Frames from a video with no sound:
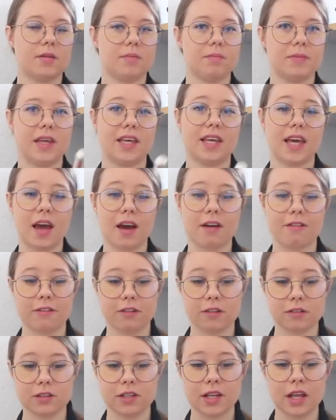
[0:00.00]
Be
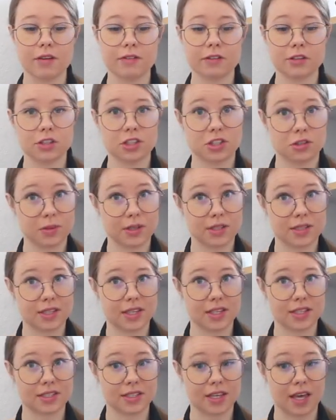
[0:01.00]
careful never to twist this